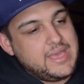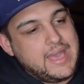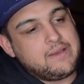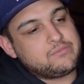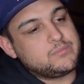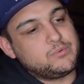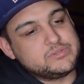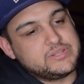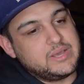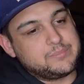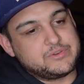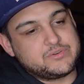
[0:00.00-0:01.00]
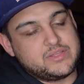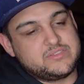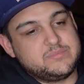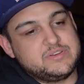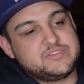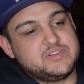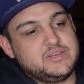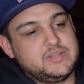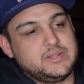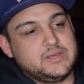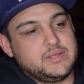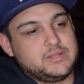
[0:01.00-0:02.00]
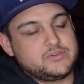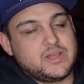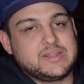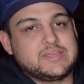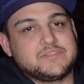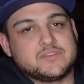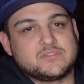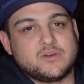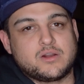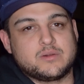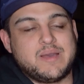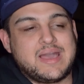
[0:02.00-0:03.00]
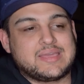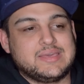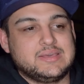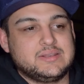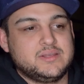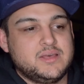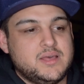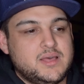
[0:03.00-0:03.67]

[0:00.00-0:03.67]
After bolting up the transmission, trying to get the starter back in,